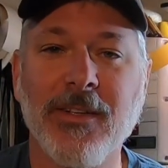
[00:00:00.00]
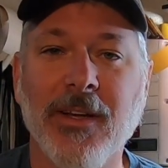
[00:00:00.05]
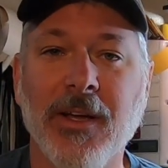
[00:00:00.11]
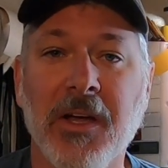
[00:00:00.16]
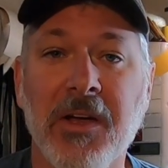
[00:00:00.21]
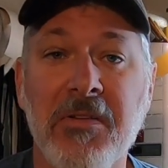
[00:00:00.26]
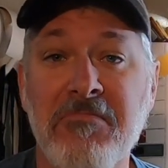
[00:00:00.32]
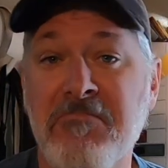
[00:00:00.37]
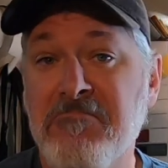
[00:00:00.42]

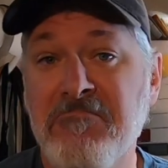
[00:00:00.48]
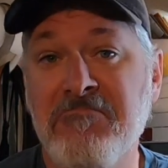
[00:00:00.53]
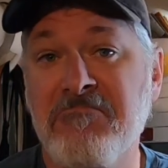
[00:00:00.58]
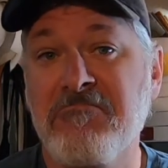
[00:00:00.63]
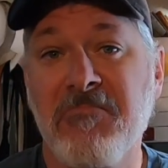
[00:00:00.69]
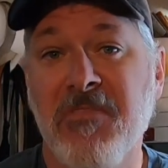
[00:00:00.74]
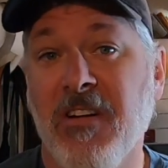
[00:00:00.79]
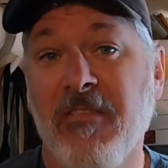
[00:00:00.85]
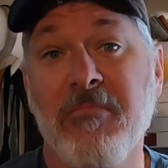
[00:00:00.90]
um,
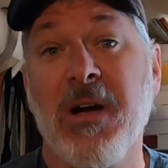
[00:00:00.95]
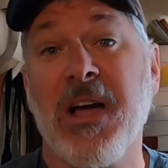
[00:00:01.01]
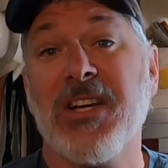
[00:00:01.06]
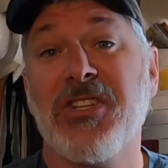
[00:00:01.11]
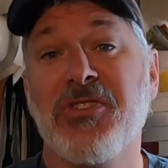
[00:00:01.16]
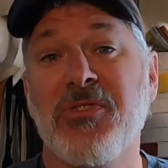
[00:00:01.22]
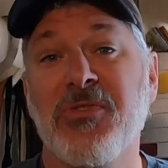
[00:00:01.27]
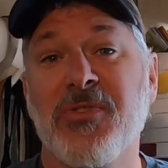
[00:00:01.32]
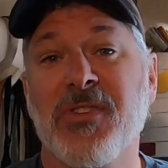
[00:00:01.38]
of my
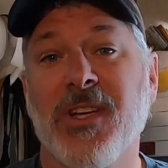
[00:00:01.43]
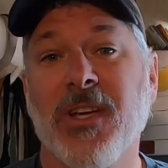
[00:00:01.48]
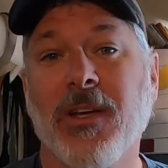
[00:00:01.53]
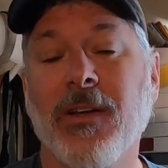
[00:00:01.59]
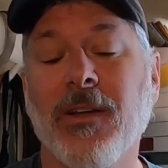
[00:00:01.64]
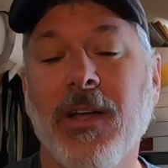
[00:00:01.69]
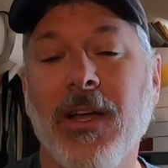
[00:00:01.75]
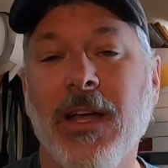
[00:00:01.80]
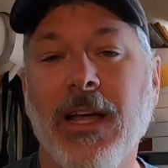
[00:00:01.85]

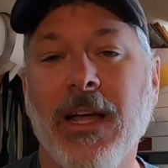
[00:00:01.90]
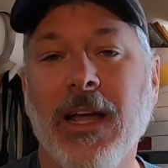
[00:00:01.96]
choosing,